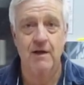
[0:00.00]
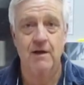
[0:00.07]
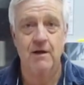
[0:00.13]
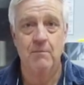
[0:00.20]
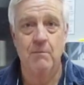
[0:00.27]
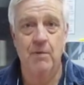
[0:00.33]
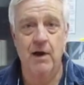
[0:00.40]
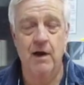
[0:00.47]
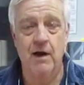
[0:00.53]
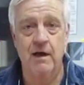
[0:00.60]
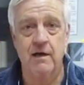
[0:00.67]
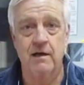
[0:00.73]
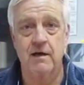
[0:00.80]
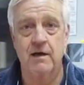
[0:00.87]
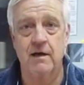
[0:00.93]

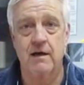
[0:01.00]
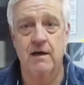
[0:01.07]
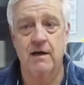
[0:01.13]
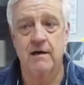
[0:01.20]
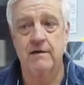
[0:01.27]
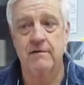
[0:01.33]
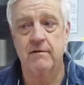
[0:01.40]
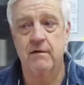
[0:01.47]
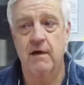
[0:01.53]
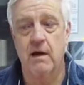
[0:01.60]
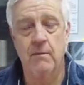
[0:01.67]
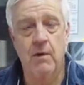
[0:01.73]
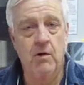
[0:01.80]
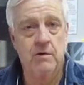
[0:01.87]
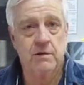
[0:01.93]
but
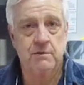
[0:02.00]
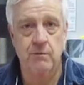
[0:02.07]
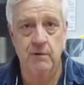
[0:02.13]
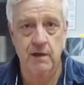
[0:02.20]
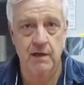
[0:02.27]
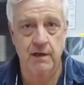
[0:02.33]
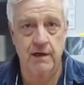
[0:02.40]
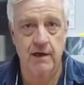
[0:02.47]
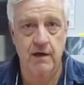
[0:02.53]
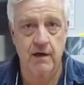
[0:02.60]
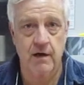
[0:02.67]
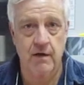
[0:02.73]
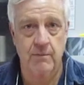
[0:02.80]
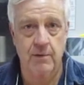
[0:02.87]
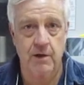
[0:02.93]
I'm always willing to
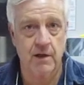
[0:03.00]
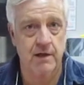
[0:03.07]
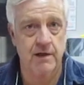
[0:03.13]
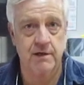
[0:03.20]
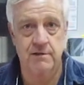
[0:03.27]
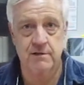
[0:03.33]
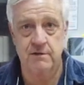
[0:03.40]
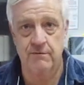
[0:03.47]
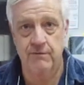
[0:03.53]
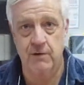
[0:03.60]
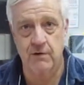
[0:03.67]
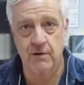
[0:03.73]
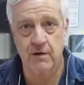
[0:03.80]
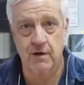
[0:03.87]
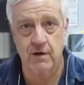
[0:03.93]
help. All it is a
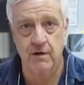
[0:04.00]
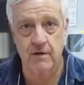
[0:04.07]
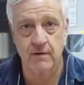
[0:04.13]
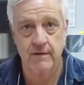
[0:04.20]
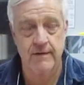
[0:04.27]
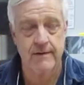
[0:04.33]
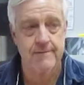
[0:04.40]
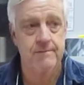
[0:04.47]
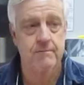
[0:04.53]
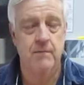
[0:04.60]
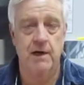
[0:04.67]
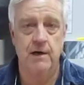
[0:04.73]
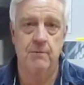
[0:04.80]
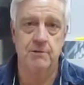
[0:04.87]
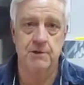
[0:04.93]
phone call. My
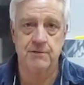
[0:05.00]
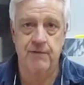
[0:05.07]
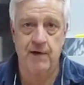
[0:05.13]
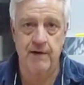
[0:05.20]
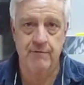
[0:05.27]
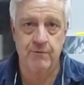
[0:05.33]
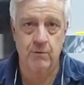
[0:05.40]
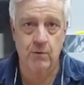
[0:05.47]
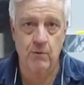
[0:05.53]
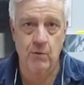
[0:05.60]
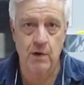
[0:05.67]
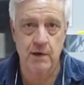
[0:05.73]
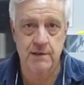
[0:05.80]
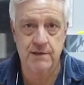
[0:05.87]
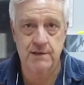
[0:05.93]
number is
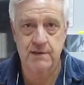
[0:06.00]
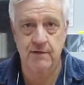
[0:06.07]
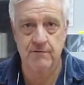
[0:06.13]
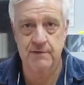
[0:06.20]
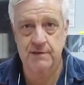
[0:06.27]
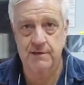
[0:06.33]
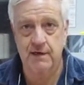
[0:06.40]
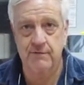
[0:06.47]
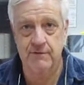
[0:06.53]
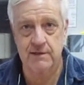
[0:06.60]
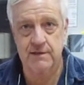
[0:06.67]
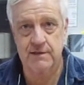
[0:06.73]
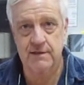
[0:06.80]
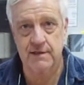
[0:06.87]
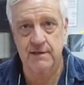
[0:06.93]

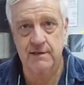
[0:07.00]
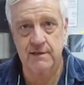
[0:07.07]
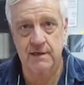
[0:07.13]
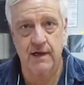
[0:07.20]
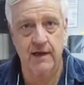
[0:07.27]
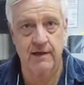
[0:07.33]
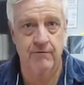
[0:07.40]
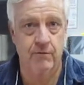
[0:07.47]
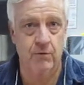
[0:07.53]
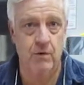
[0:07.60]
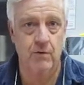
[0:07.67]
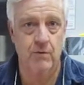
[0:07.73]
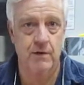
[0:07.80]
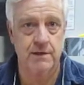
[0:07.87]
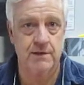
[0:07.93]

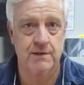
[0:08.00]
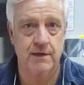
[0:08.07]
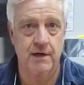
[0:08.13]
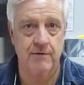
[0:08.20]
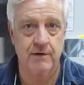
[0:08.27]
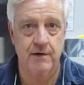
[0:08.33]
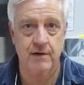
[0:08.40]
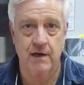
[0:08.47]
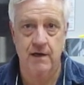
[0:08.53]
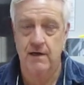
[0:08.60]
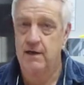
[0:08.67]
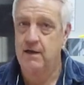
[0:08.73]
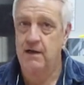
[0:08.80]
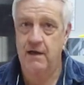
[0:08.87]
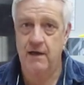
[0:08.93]
541-776-8417.
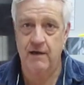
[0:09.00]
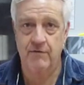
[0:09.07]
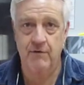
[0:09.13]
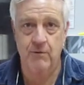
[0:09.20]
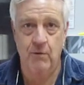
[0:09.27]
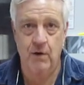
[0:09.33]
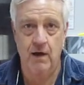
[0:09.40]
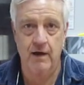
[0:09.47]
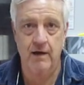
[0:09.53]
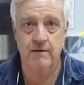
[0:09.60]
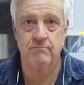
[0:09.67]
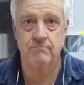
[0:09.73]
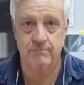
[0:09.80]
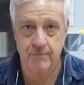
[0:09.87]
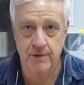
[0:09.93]
Kevin Wyatt,
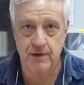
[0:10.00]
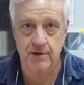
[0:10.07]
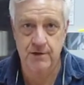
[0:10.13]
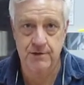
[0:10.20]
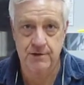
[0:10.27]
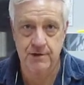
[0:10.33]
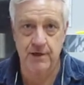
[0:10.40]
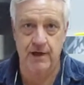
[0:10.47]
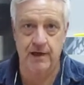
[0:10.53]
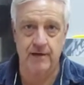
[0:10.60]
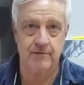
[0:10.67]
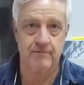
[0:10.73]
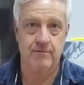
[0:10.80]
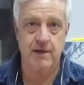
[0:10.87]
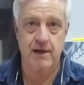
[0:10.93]
good shooting.
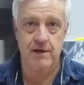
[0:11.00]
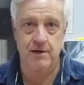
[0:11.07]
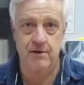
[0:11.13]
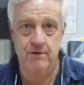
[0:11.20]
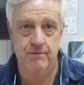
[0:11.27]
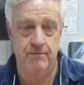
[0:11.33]
Thank you.